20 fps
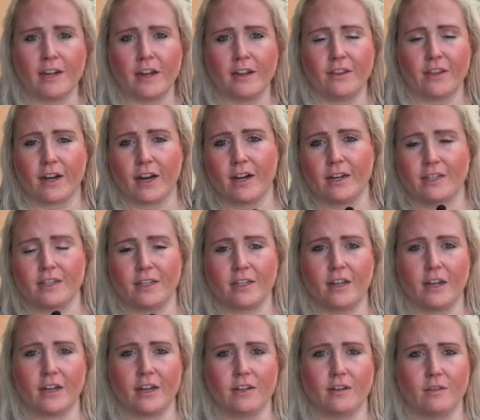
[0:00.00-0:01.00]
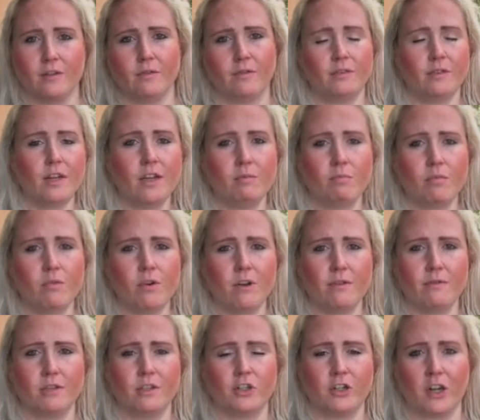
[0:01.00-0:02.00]
And then I did kind of get bored
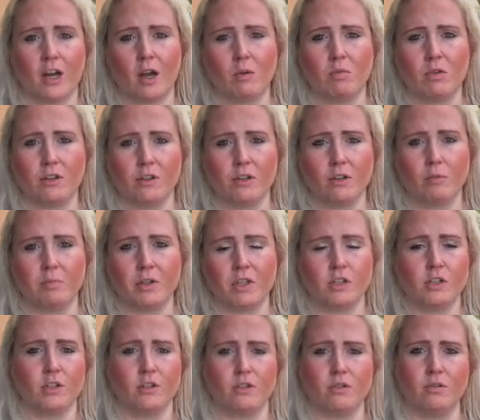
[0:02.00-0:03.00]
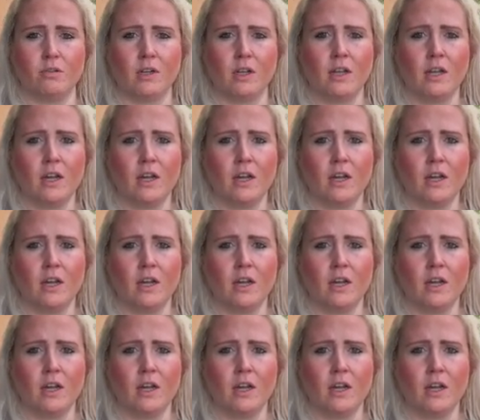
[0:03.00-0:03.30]
of the job a little bit too.